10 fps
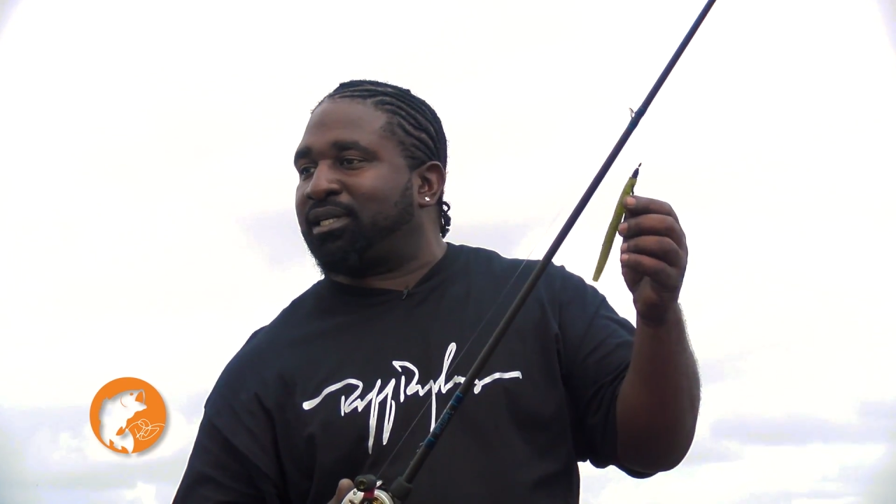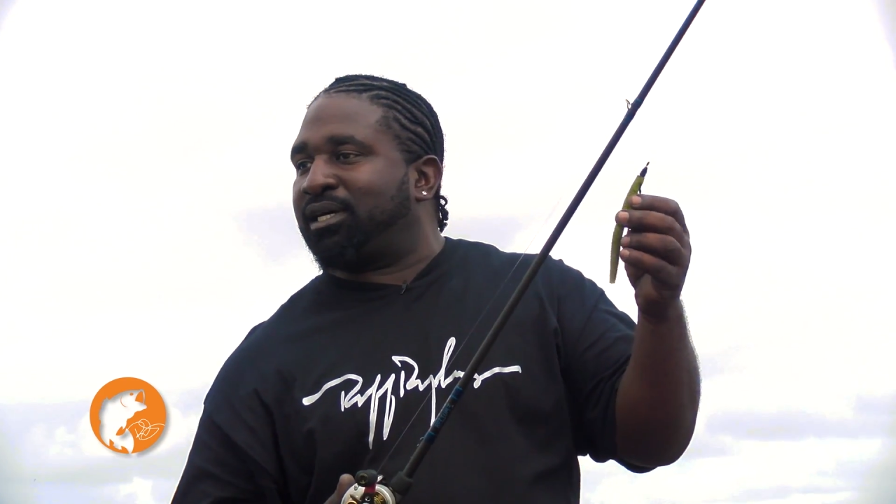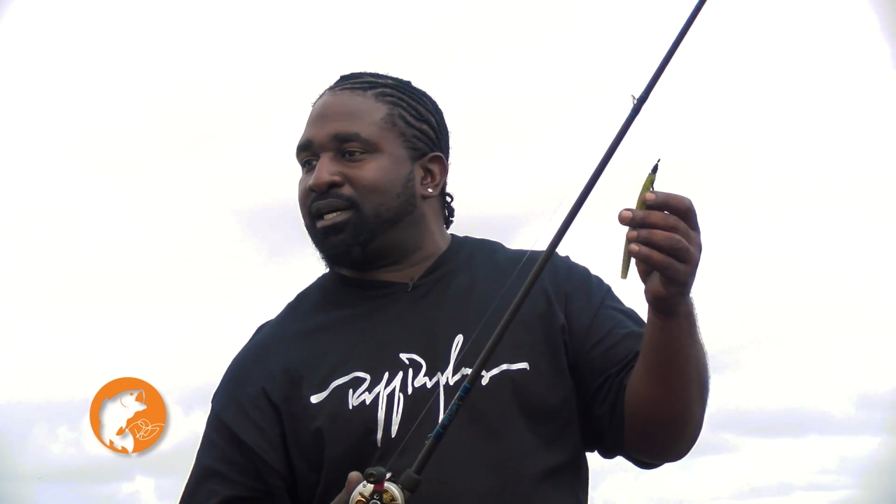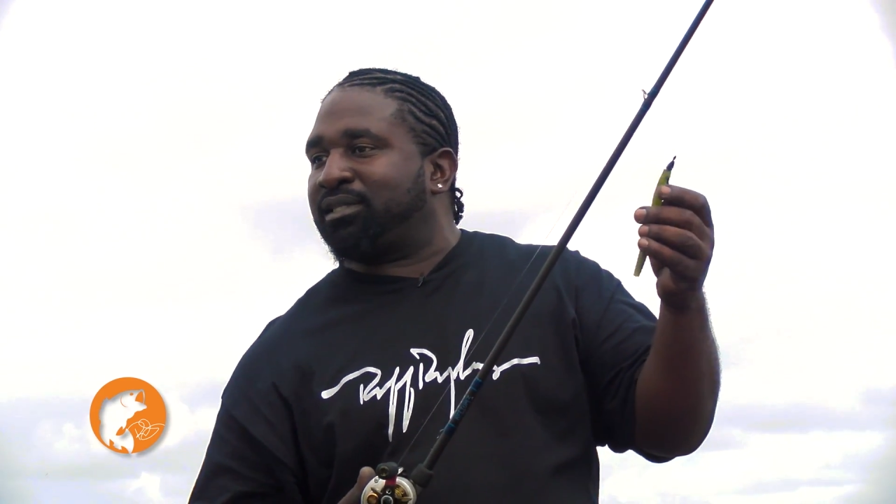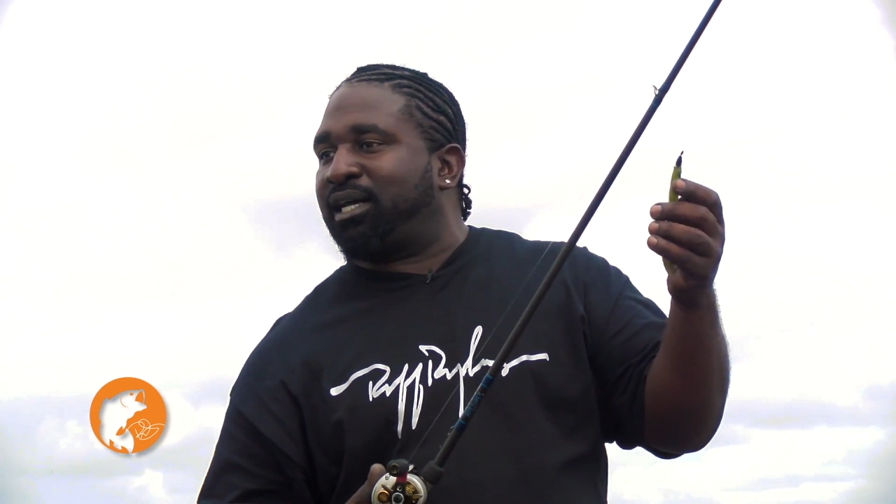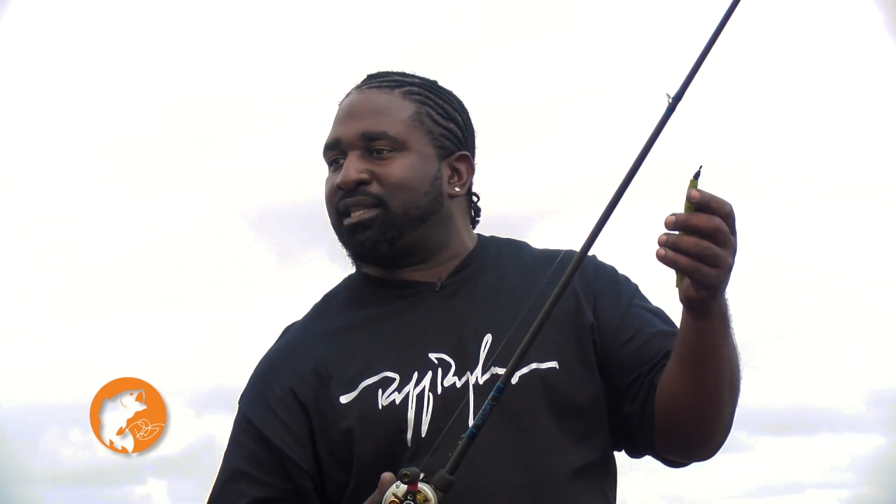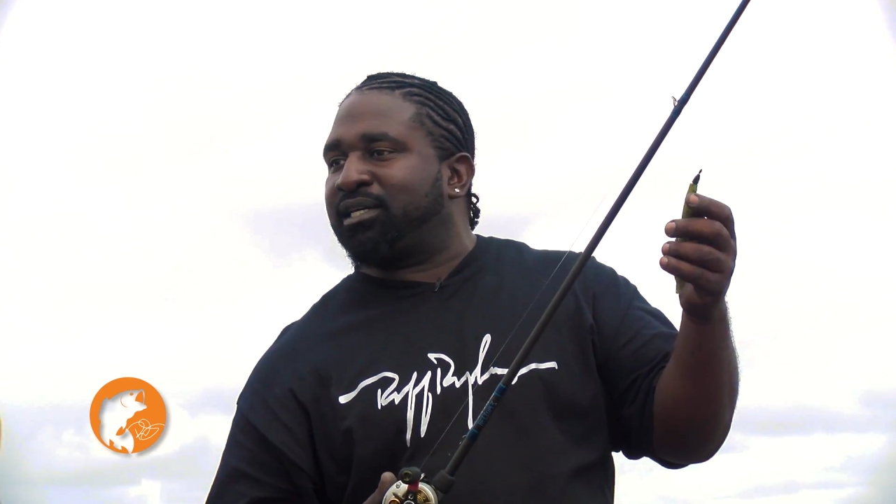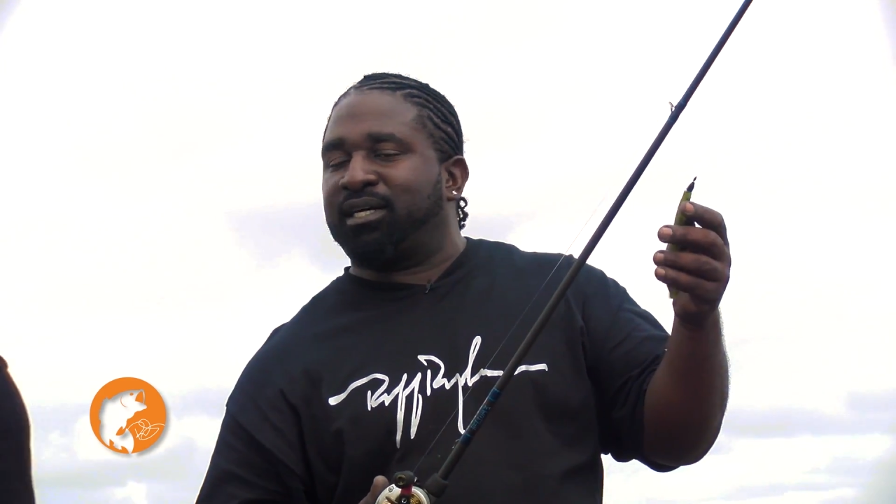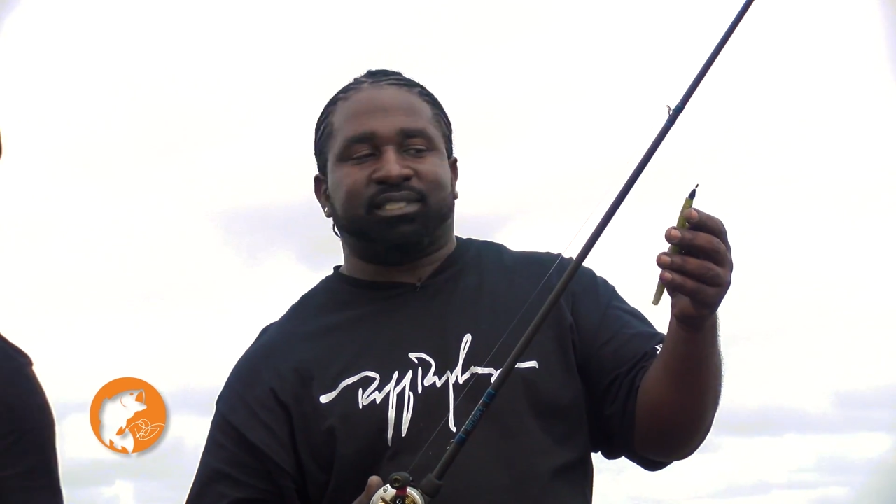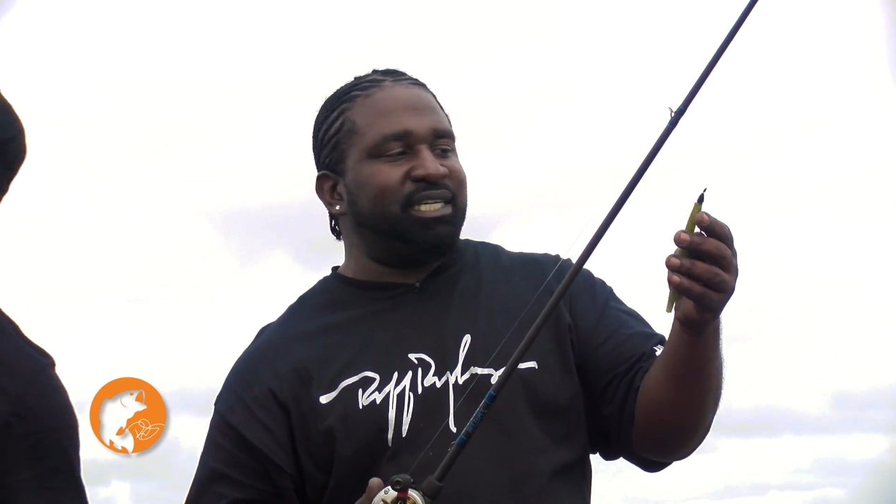
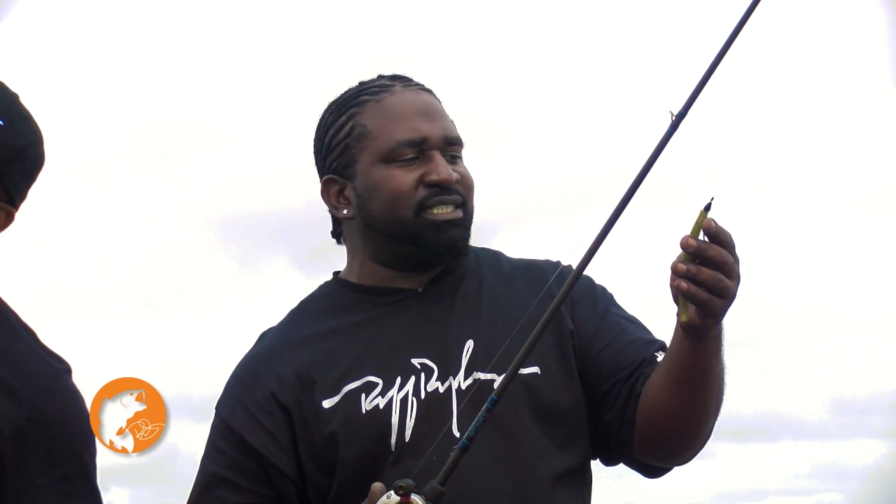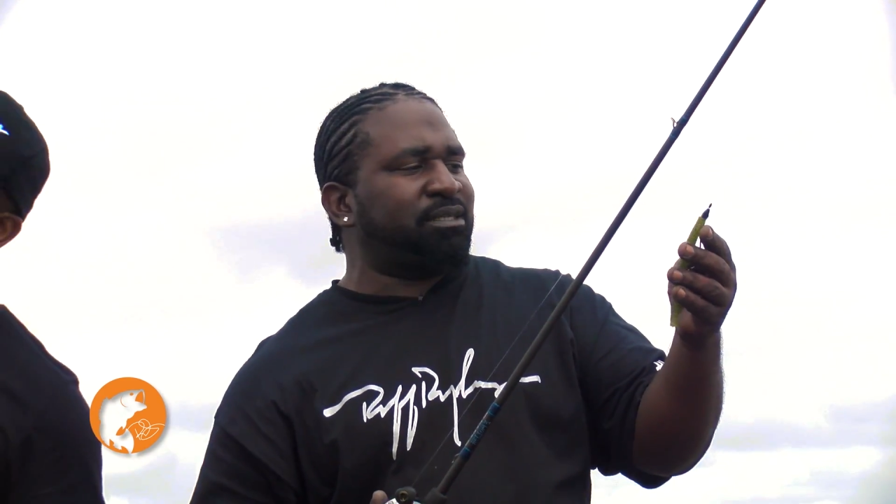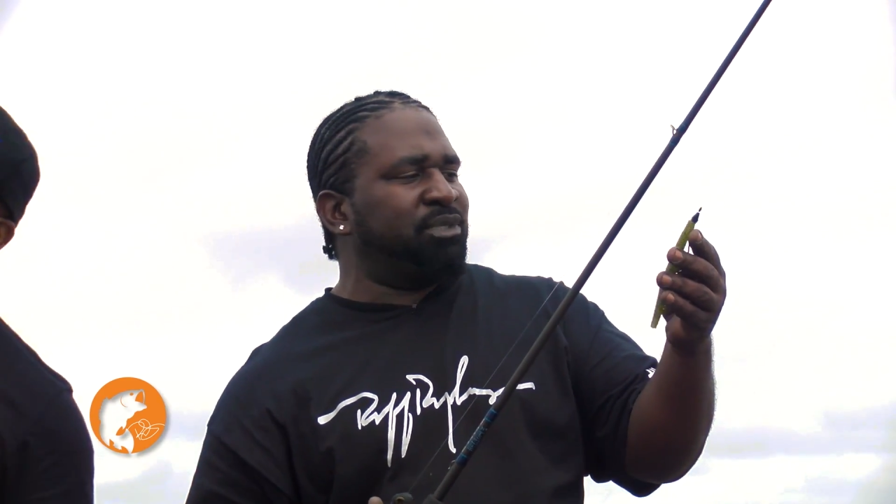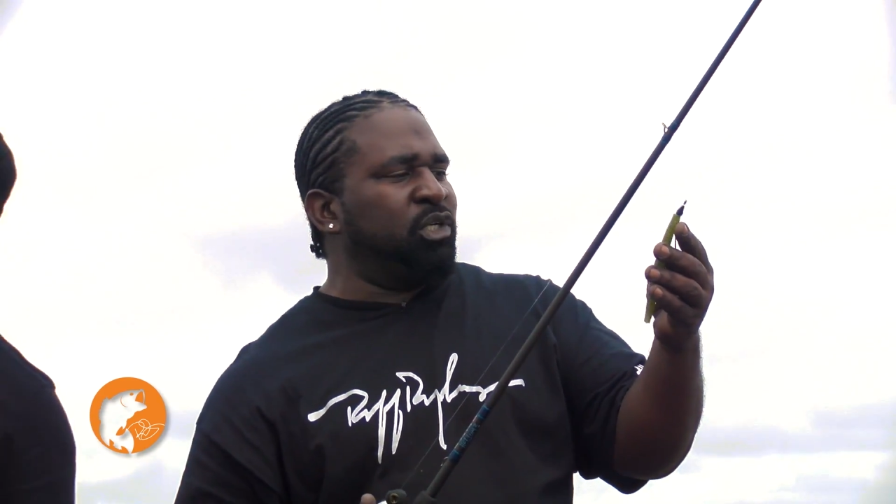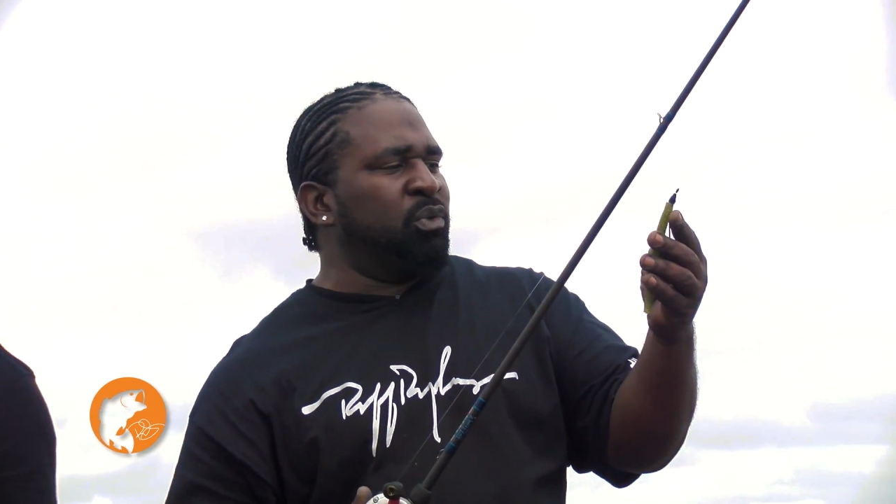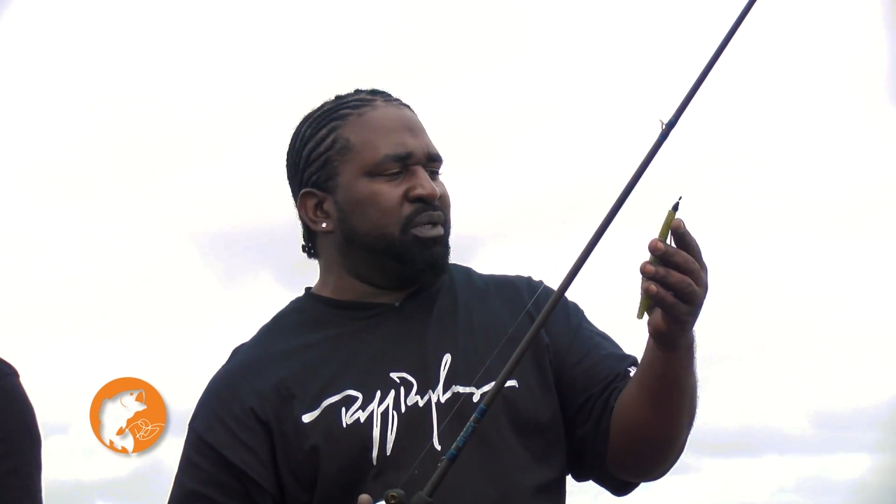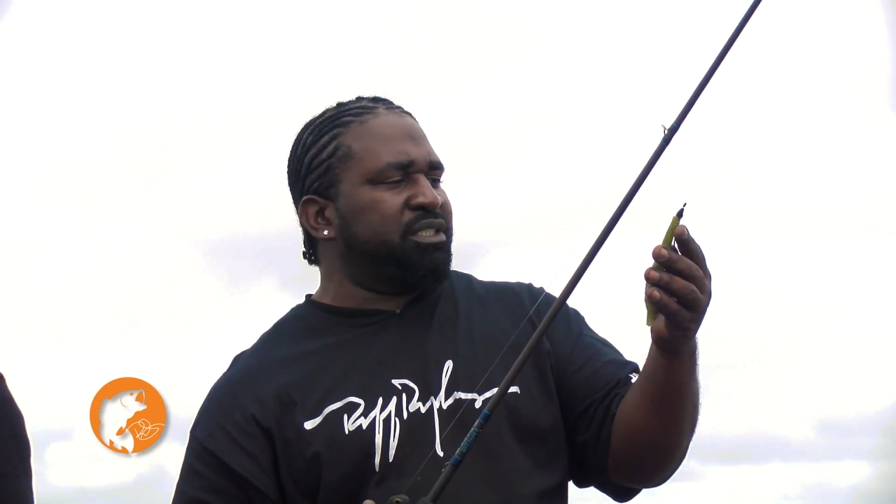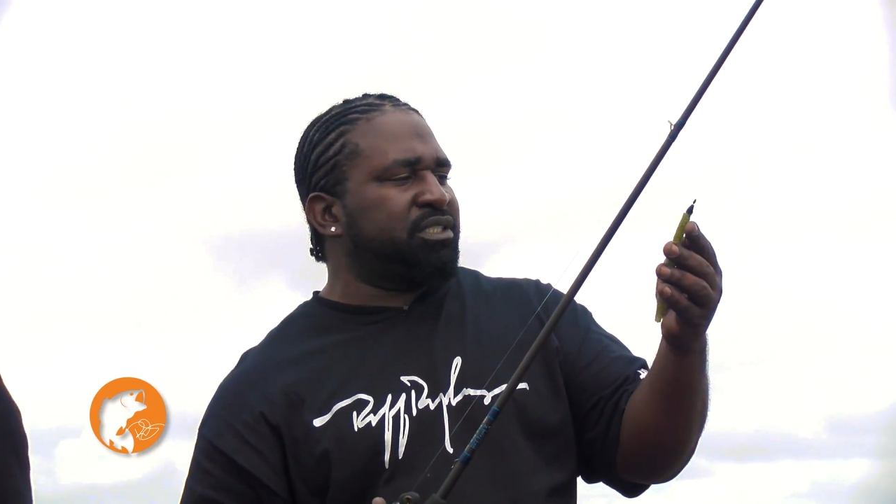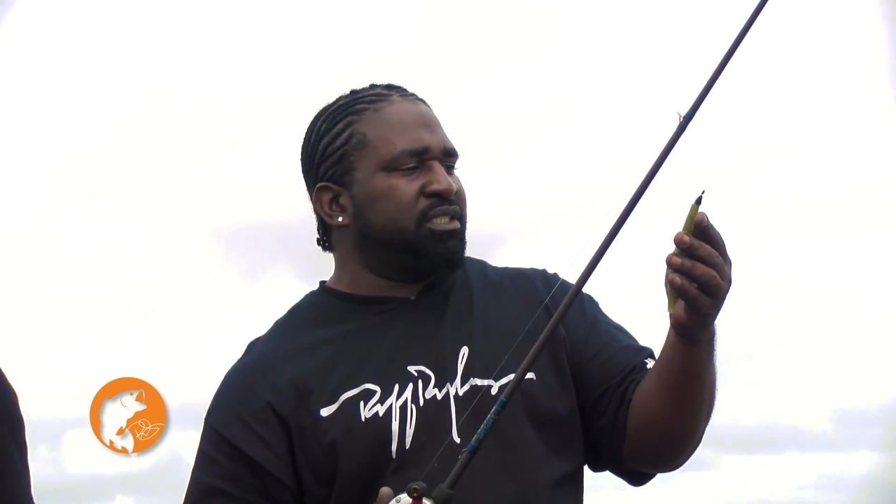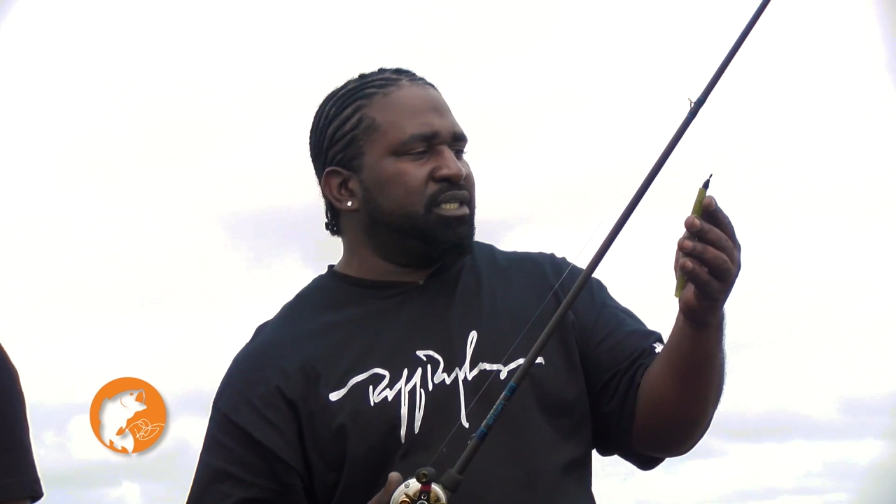other hooks. These some new
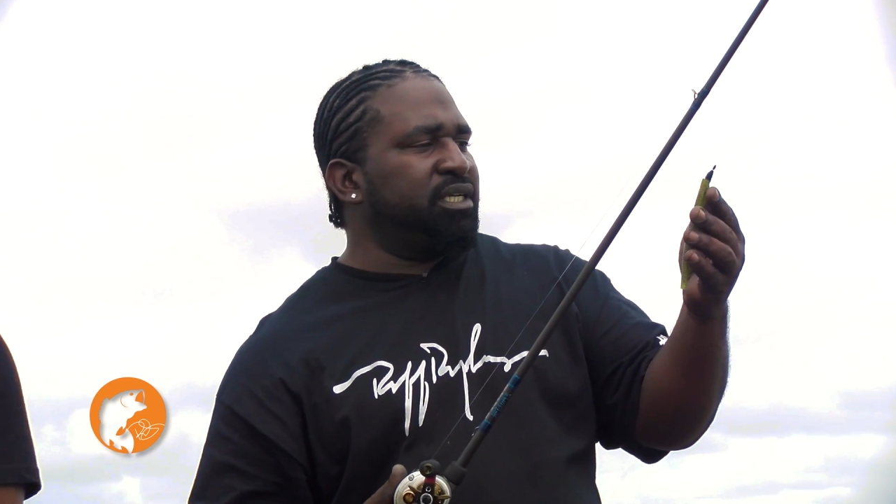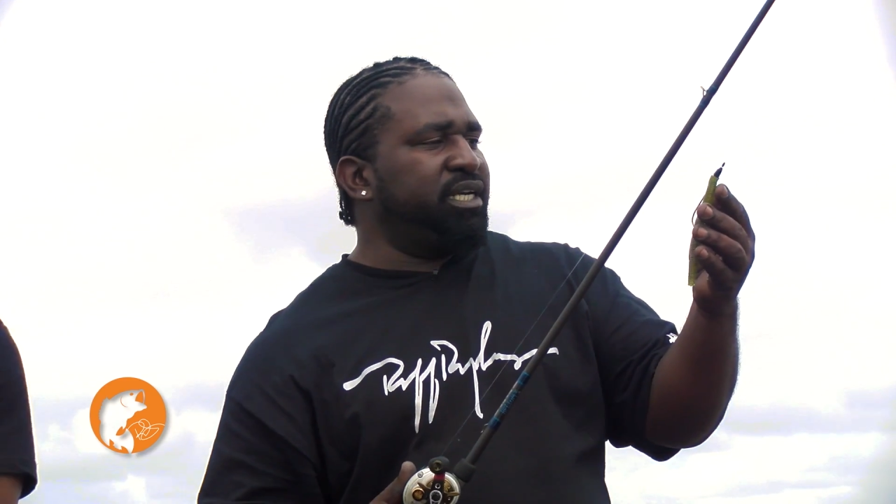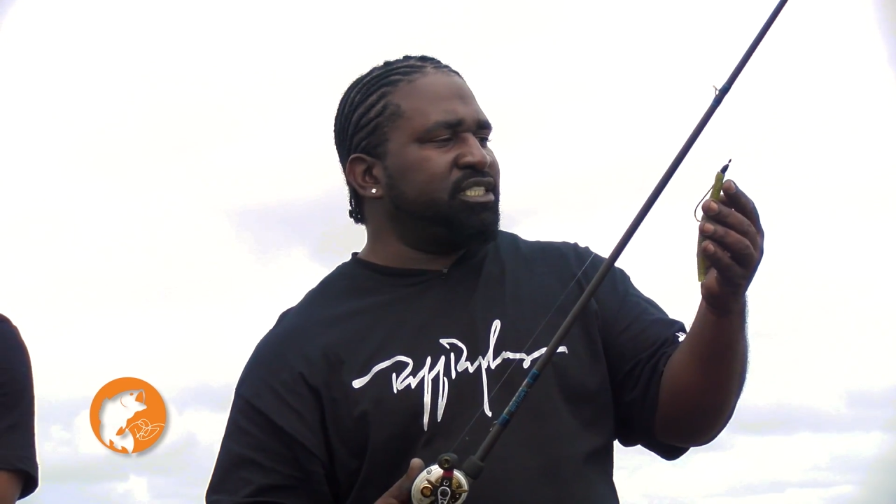ones.